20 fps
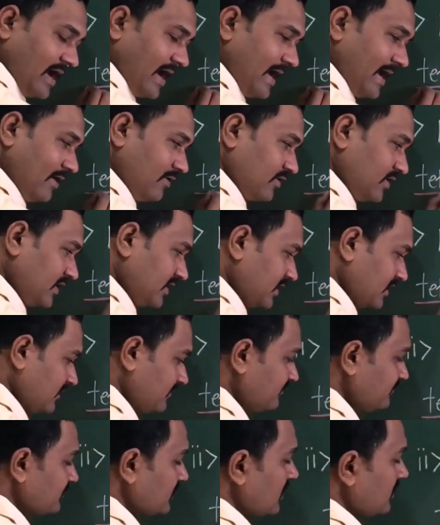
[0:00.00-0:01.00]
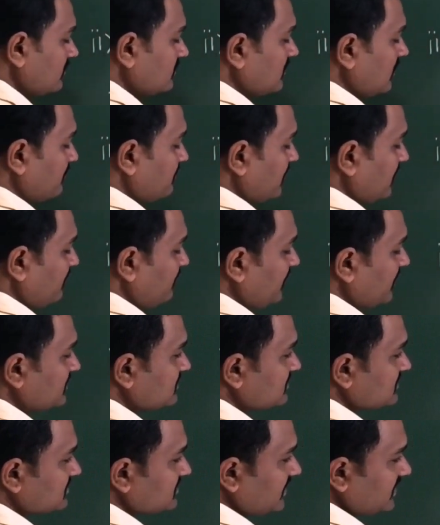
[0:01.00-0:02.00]
I have written the
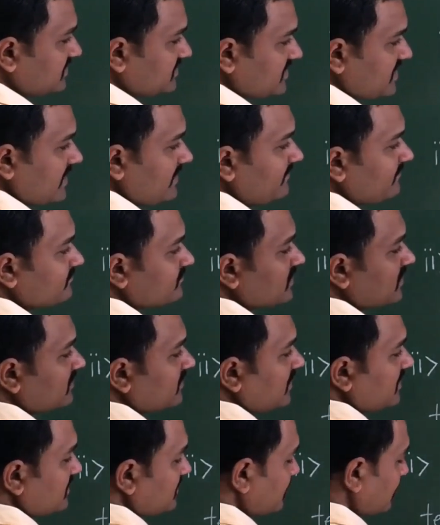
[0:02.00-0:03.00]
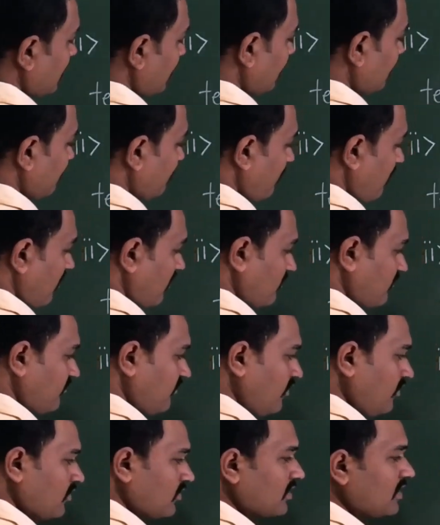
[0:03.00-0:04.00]
prefix tetra, tetra for
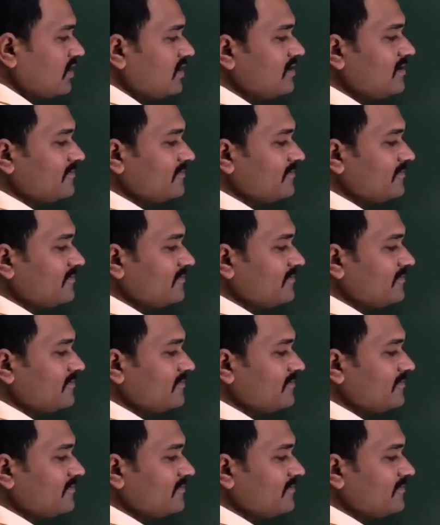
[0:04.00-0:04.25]
4,